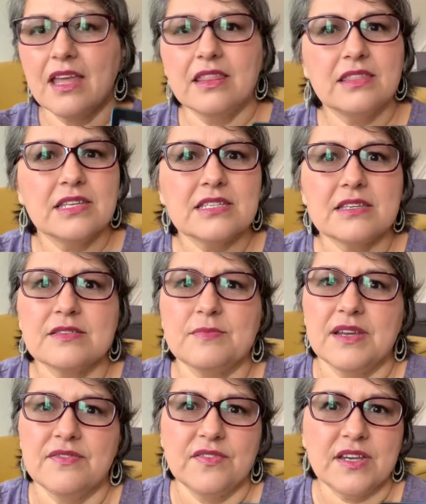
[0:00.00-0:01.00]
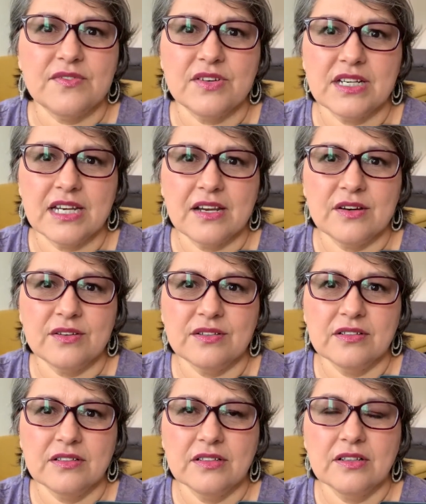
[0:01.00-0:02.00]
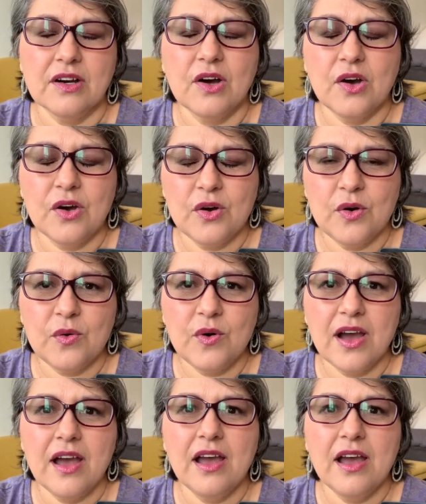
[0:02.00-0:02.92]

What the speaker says: This is my favorite now. Oh